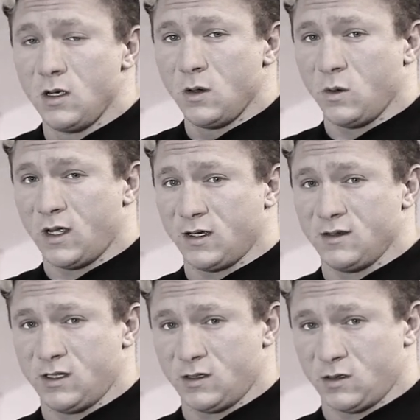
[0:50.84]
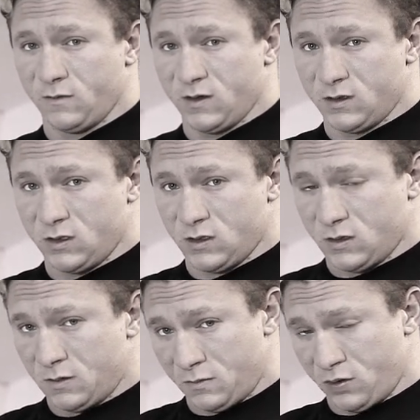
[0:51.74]
What that consists of is
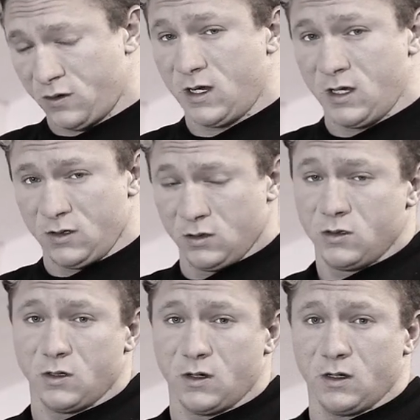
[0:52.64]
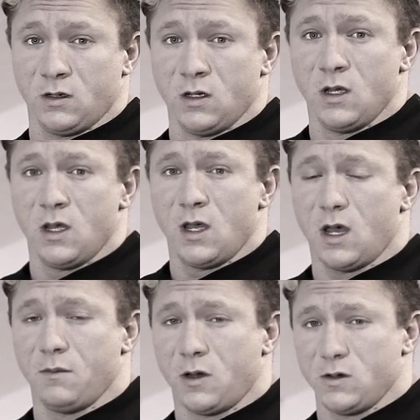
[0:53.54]
just pre, during
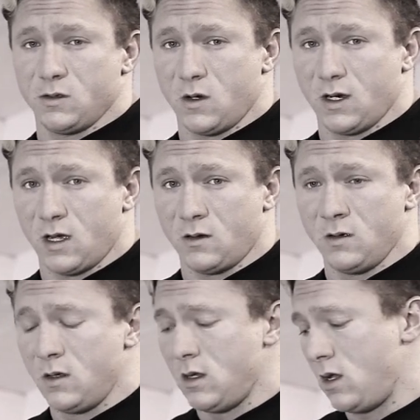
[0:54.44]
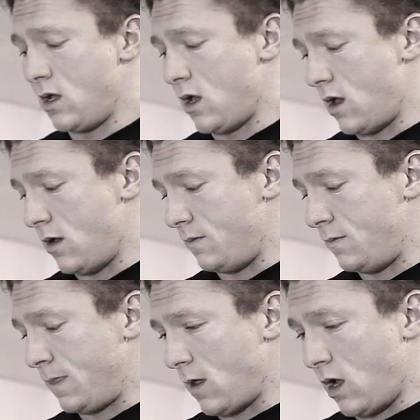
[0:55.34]
and post-workout.
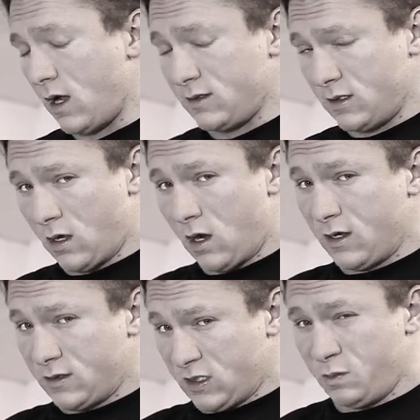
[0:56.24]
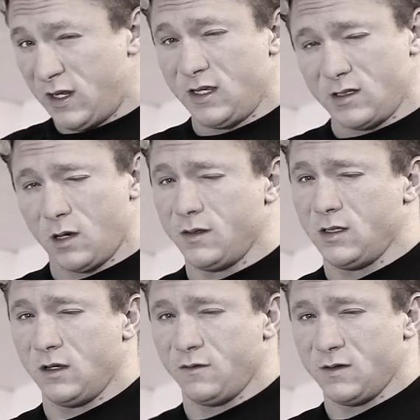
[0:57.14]
Um, I like to I like to split these up into
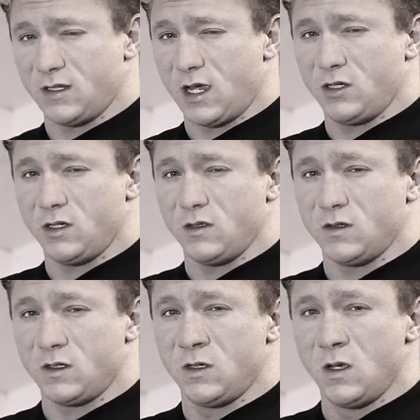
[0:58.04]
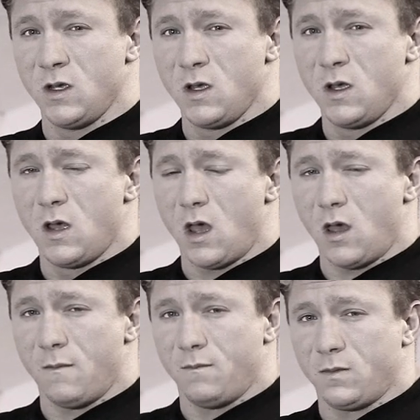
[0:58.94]
different sections
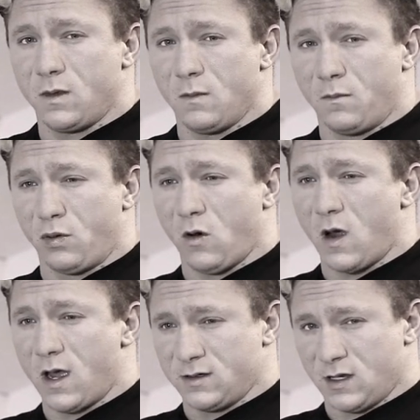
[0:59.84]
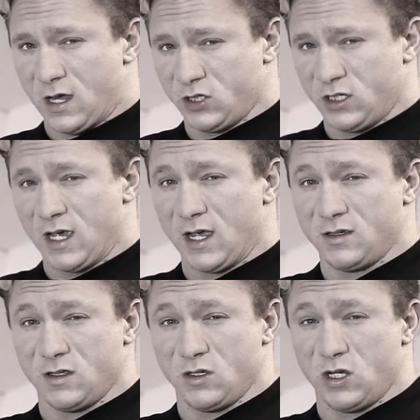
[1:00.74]
um, prior to actually getting
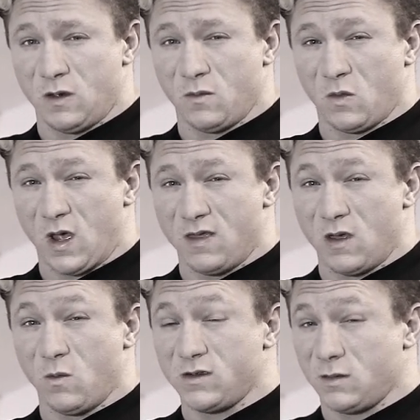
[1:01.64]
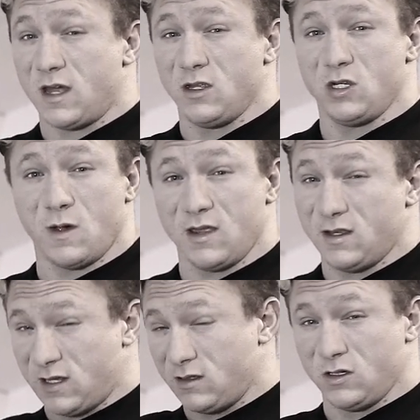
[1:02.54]
to the gym. And then once I'm at the gym, I then
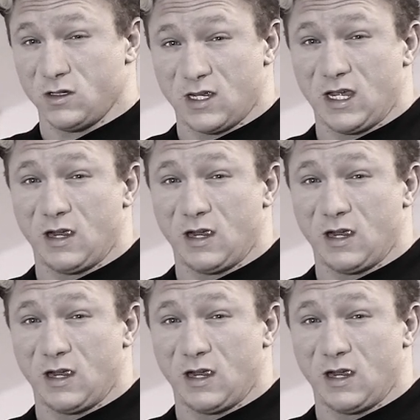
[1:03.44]
tend to just take